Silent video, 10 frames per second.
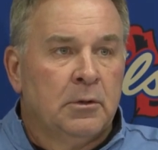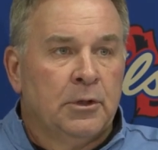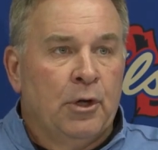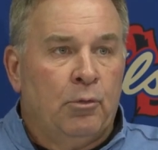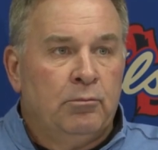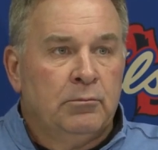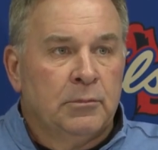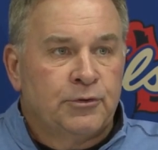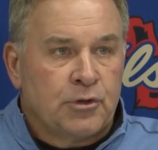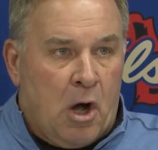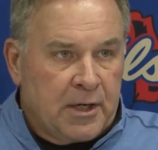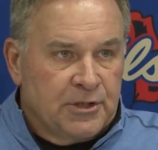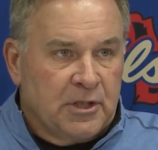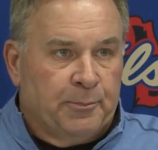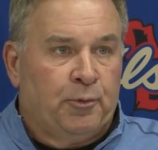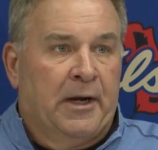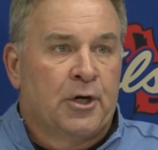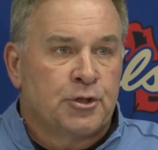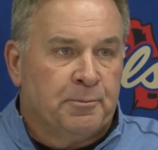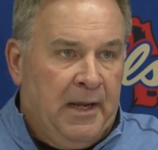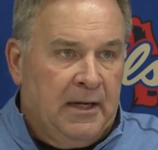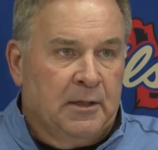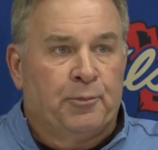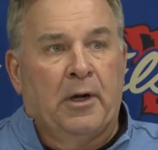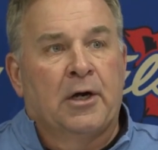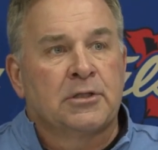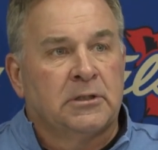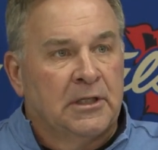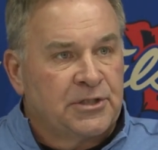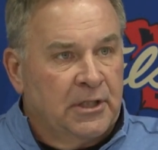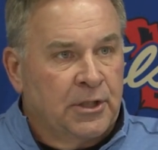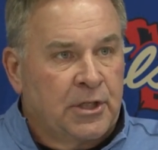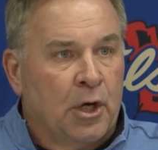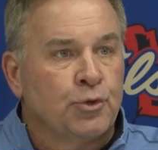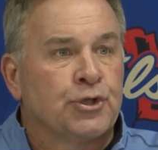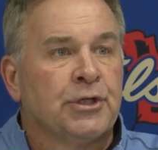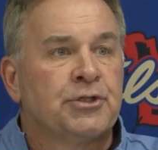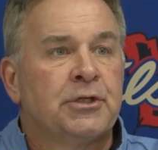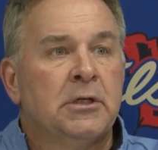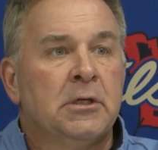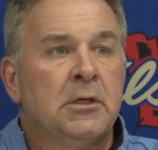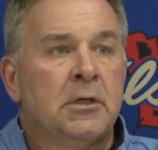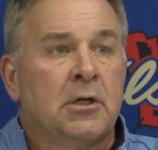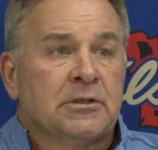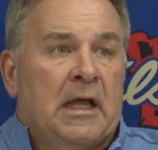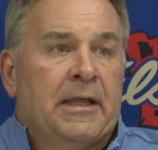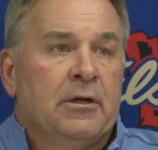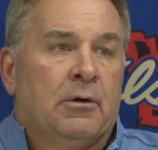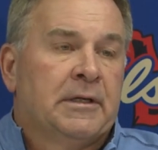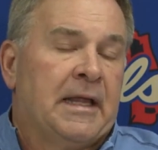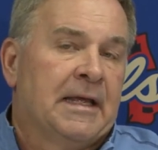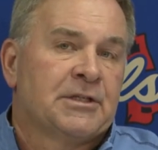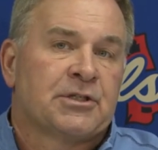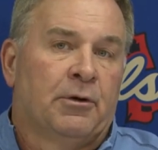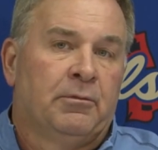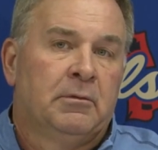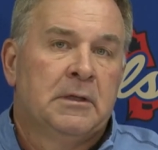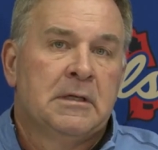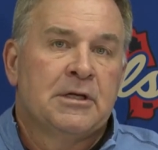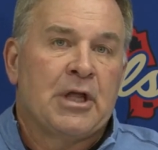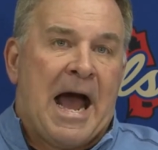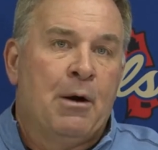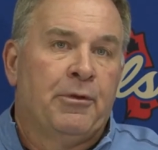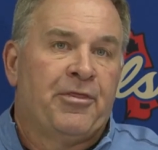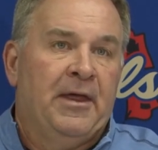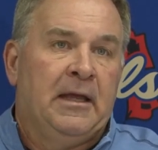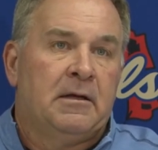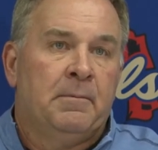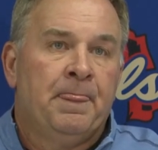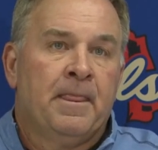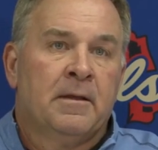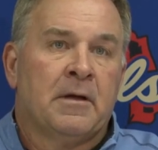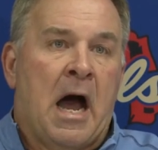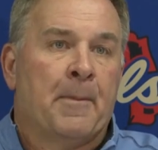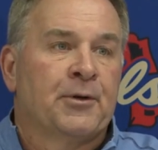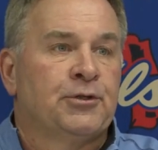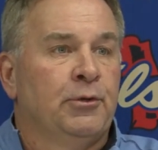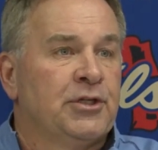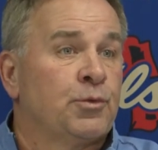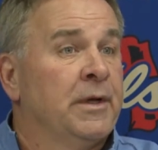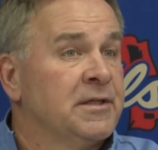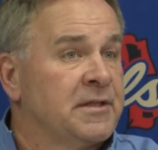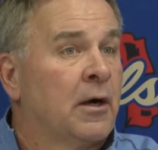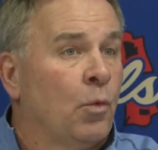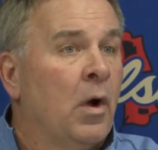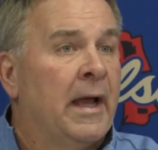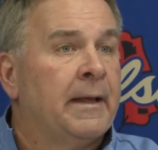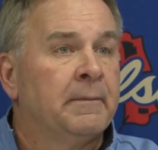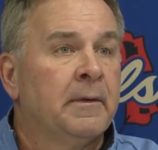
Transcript: you know, talking to the players, meeting the players, listening to coaches, because, you know, and so I would think opportunity swings their way.